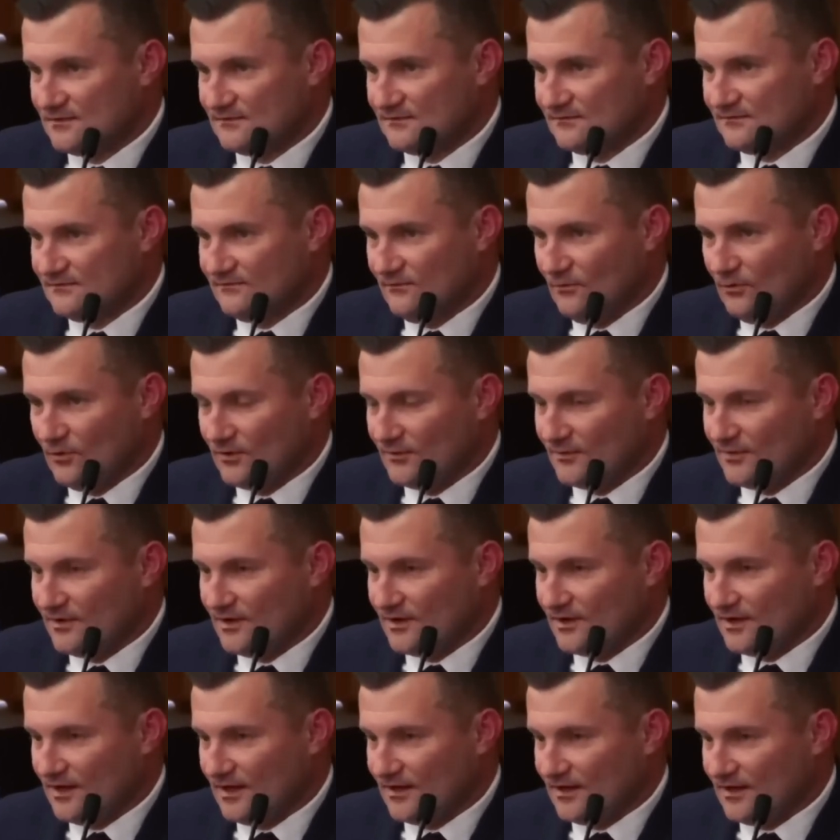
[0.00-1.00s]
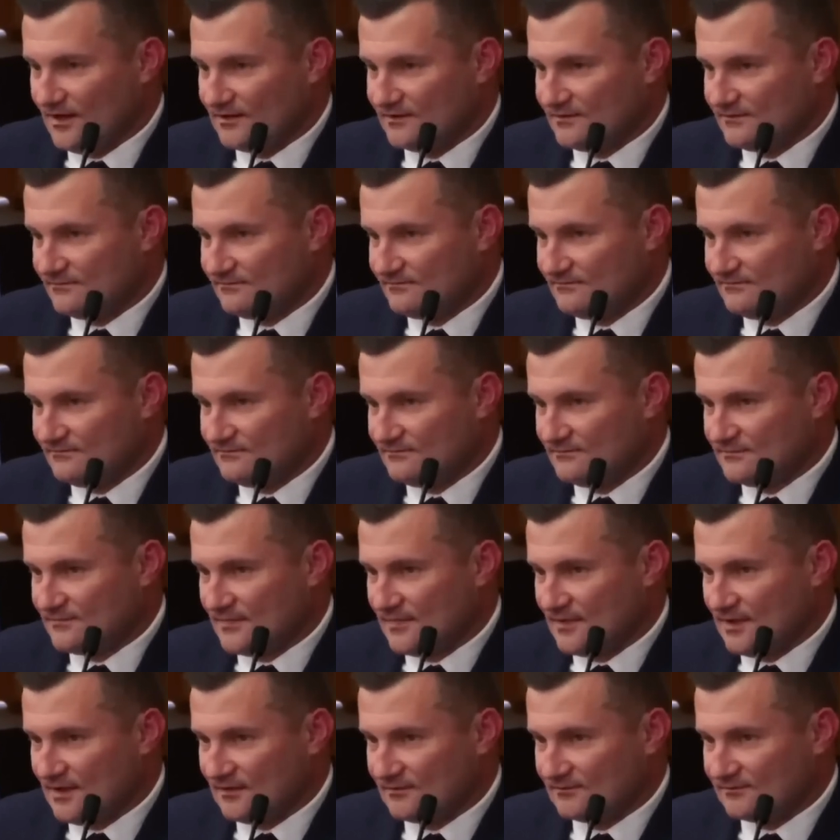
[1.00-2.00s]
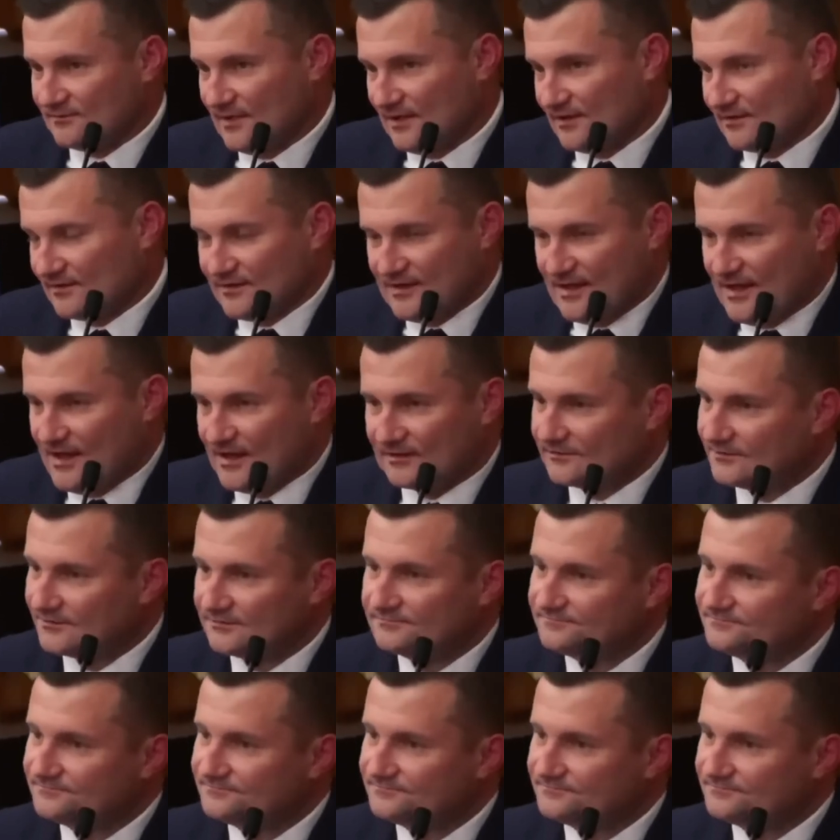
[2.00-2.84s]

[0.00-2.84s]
form here, I can't.